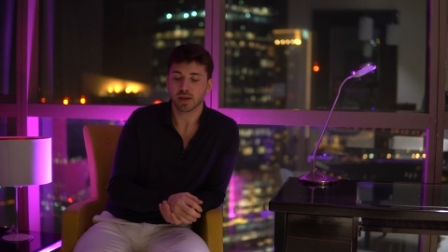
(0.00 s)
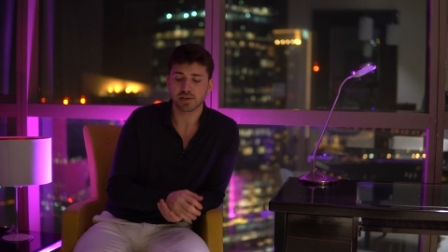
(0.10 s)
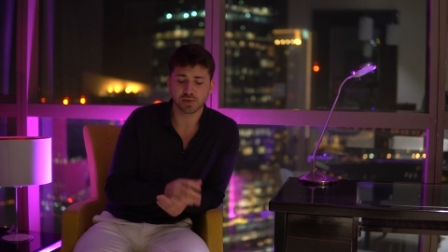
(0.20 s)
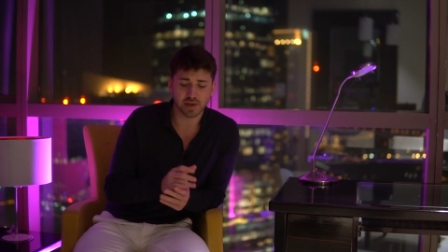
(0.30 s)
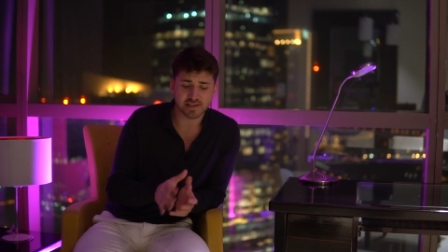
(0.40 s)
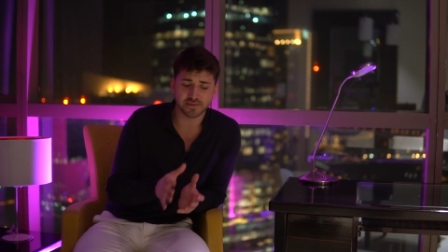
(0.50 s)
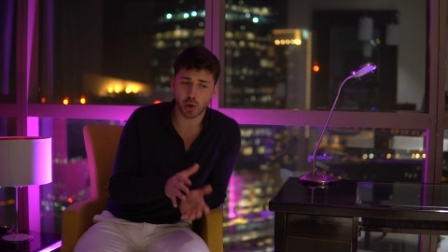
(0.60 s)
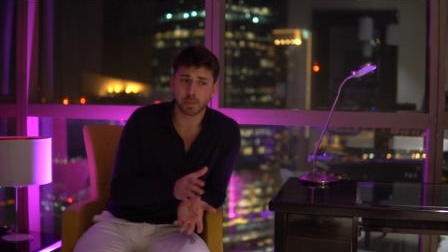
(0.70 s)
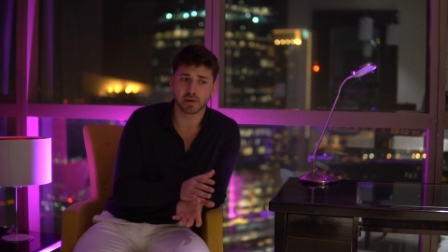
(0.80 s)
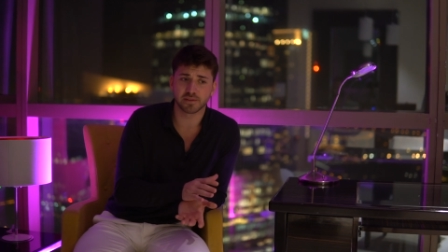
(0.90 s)
So that's a
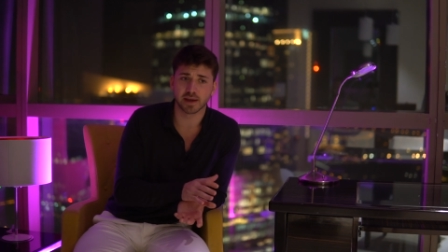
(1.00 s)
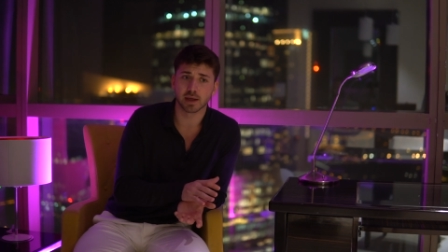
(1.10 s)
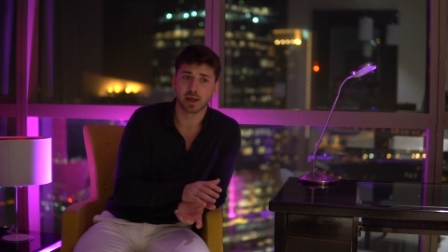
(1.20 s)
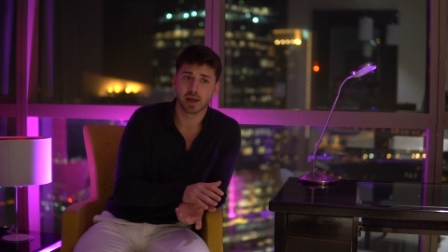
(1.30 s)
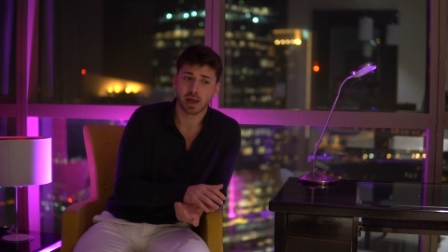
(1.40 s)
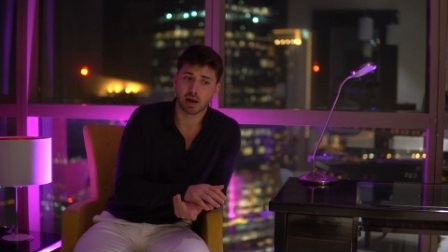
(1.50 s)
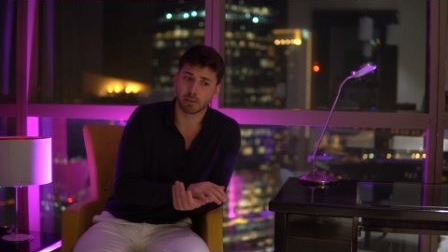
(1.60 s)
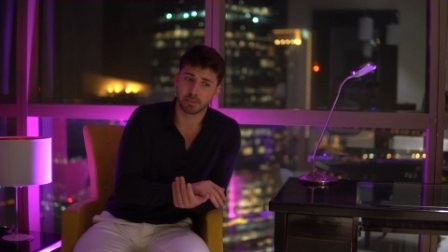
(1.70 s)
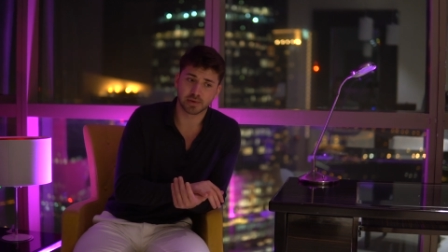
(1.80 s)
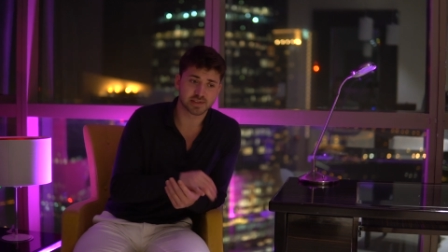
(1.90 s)
very big thing.
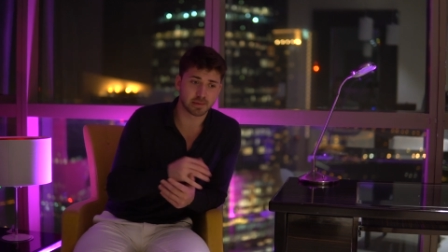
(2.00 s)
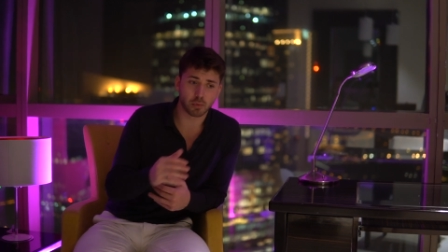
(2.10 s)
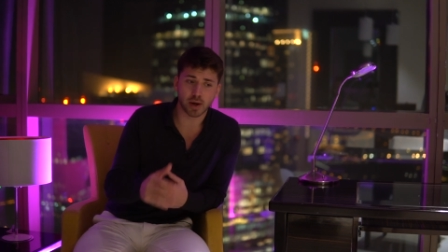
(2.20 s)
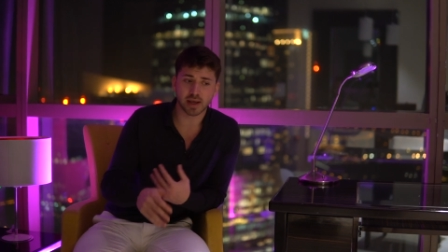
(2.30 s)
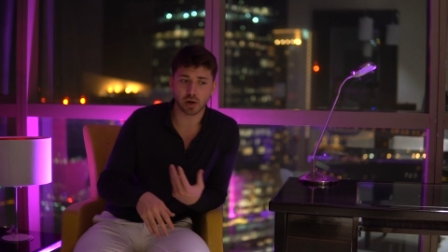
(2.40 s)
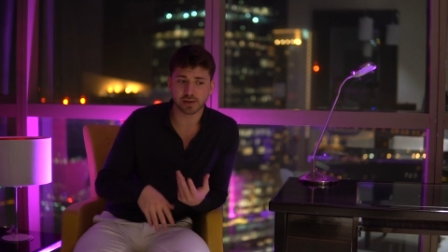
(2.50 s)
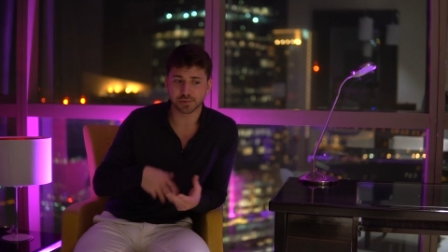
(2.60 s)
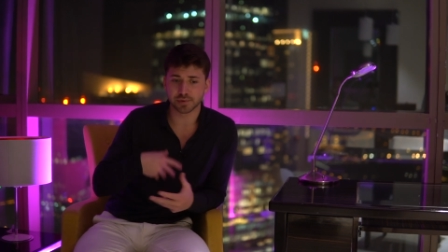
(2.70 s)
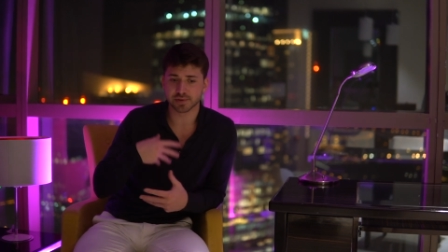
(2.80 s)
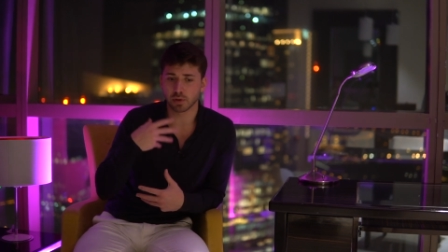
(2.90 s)
Um, because the more I got
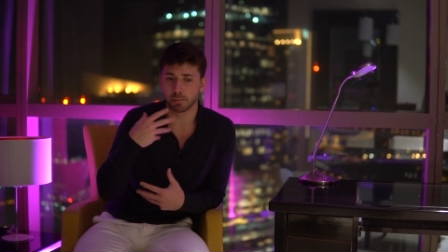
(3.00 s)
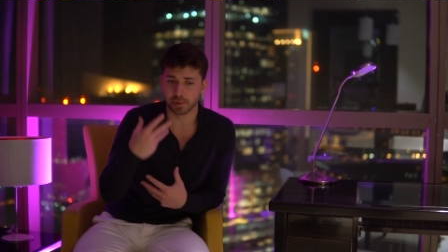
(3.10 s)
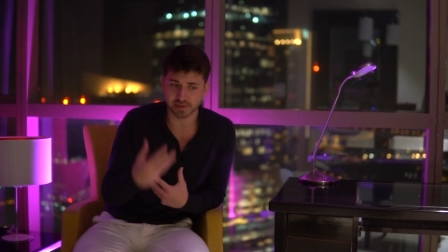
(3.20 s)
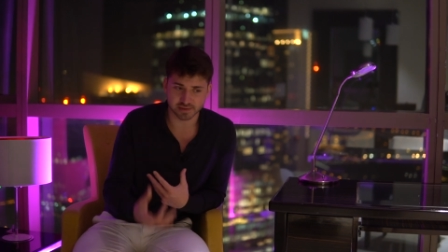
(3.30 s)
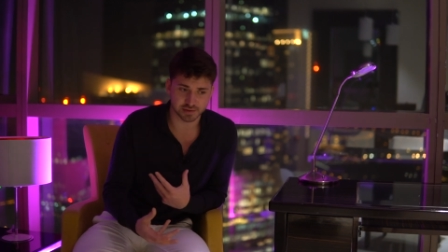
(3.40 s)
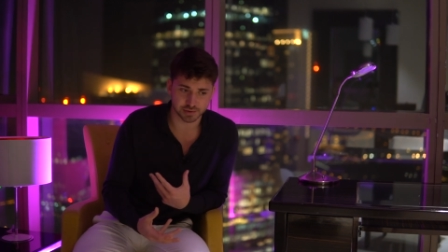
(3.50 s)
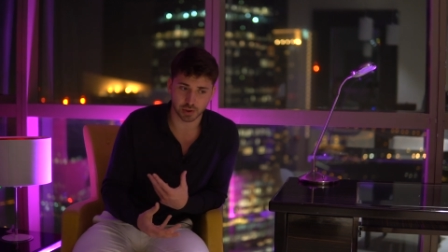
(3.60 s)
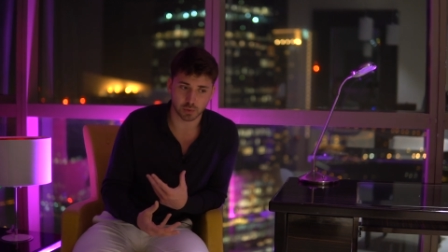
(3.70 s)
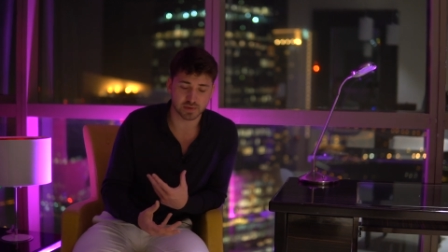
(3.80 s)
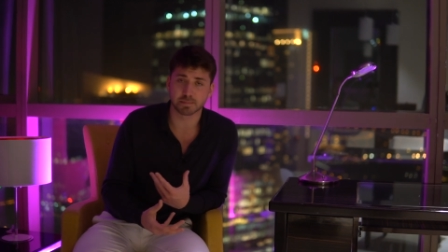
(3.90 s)
into this whole business, you
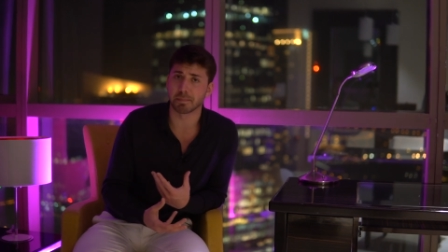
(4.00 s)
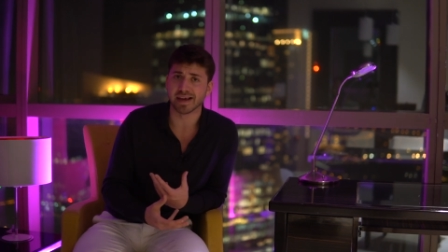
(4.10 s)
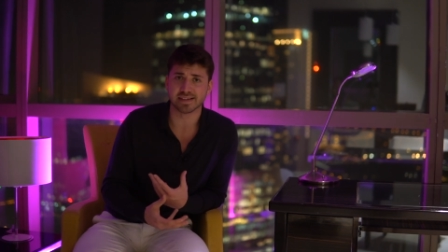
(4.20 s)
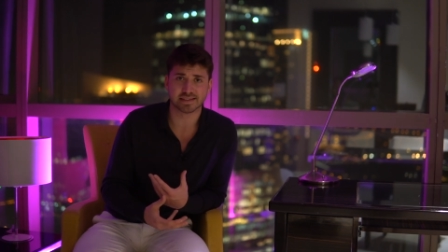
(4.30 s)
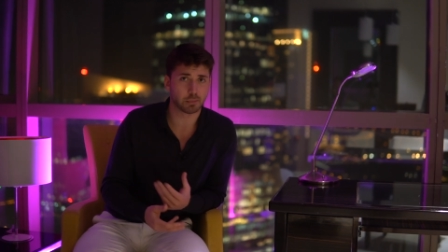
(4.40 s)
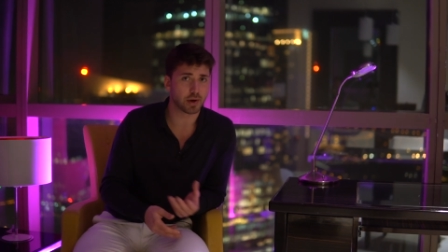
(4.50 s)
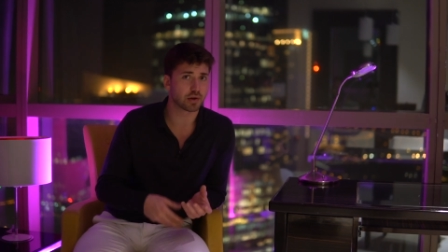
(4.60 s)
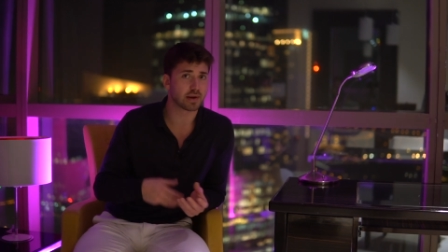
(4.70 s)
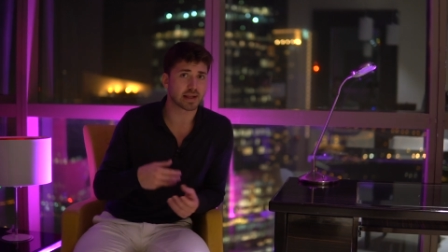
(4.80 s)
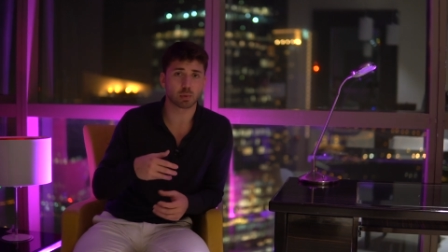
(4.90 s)
know, space, the more I
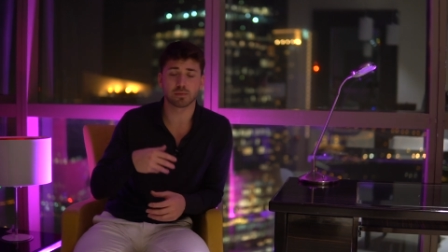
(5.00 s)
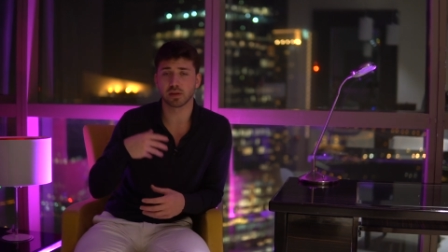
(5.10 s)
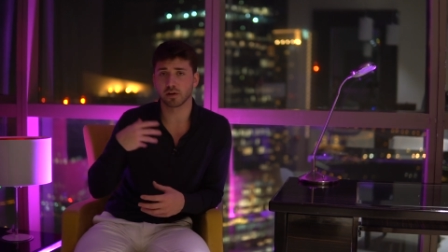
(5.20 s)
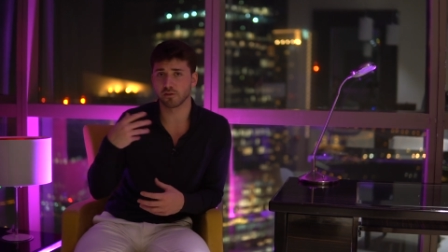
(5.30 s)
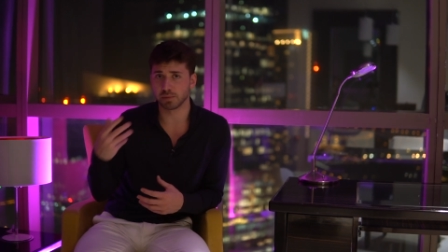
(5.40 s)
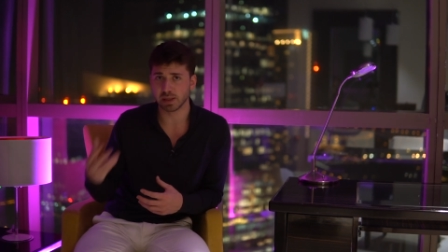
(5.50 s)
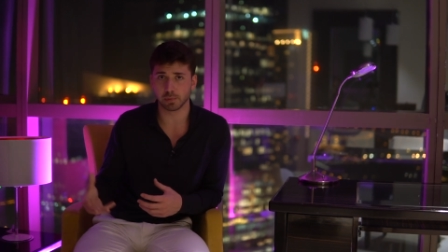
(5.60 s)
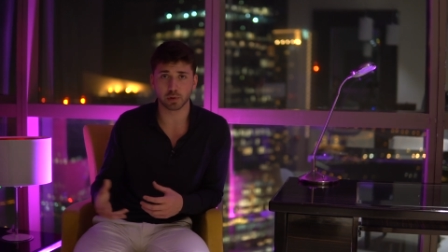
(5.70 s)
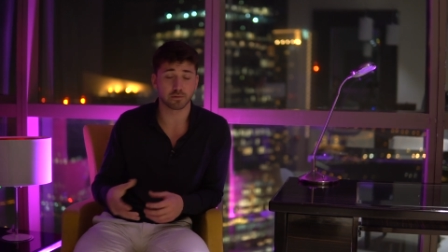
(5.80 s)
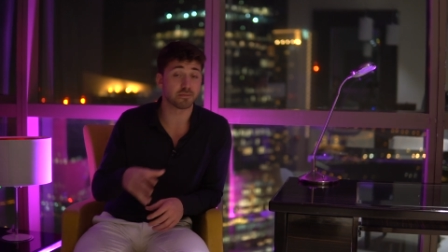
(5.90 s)
connected with a lot of
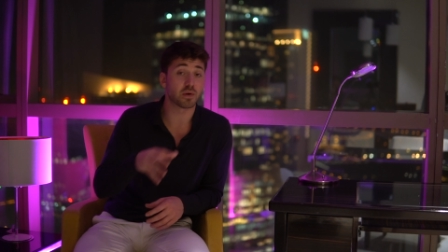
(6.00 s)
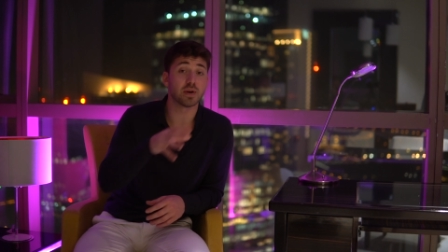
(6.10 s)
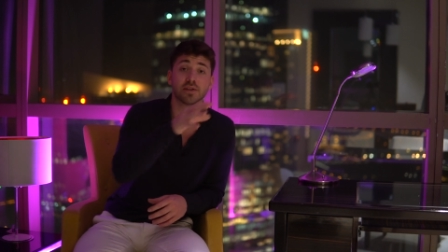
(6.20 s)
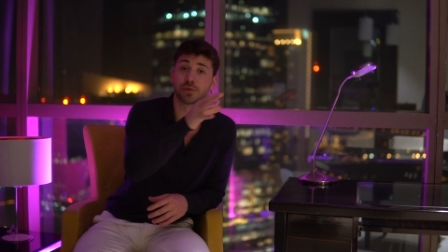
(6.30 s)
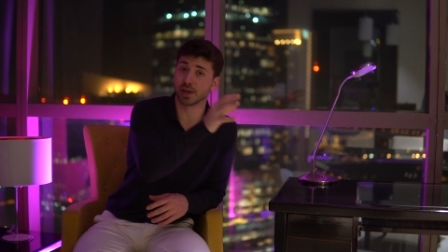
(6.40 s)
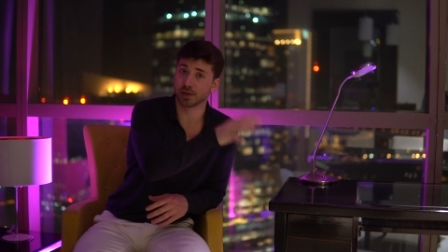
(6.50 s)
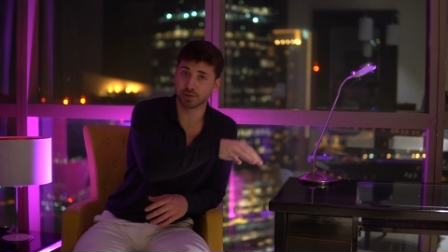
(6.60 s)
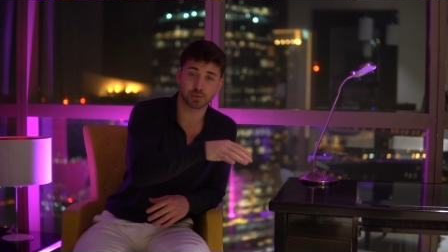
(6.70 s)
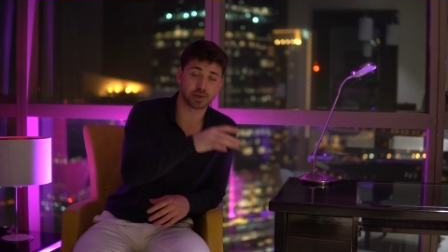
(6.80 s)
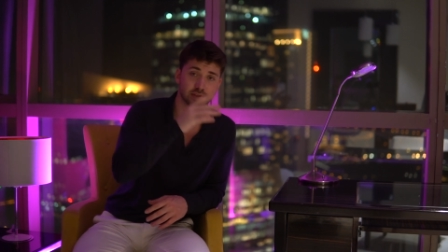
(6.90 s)
people, you know, from very different
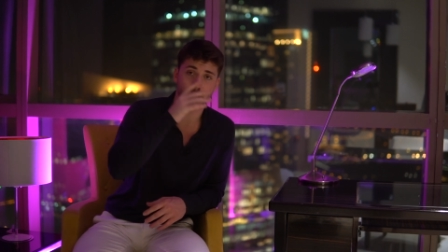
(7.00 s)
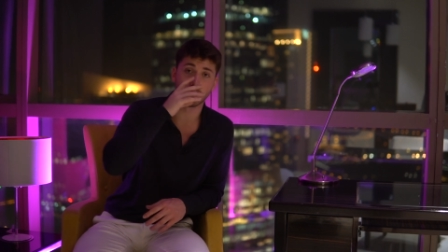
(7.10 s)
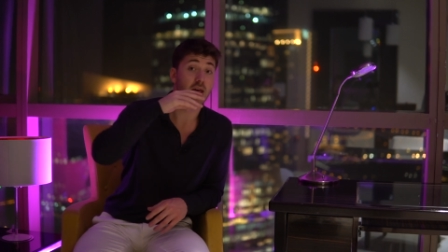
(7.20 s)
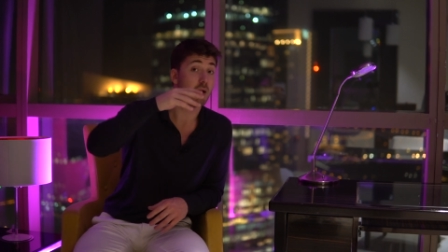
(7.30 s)
industries, you know,